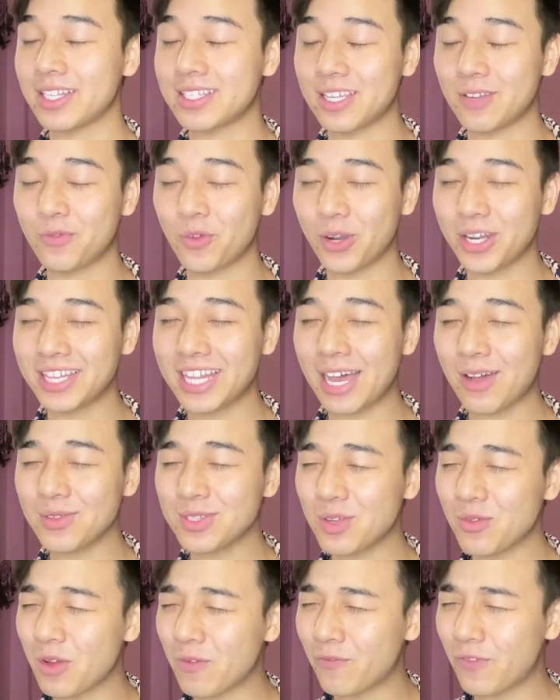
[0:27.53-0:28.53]
Let's hit
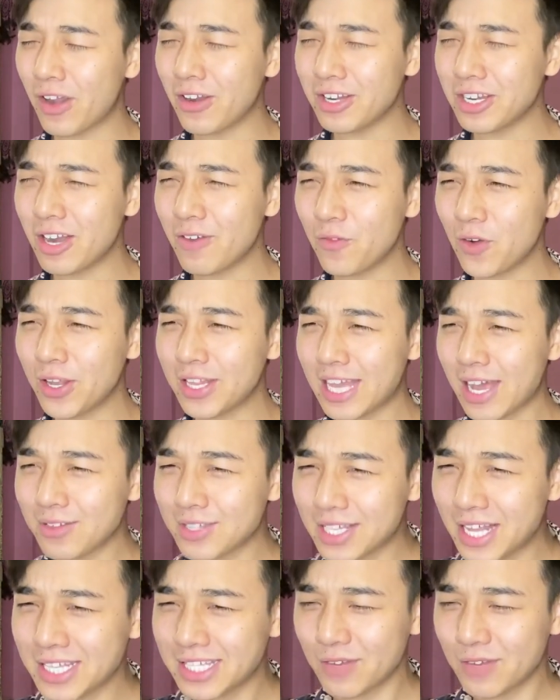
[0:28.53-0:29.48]
40,000. We're very near 40,000.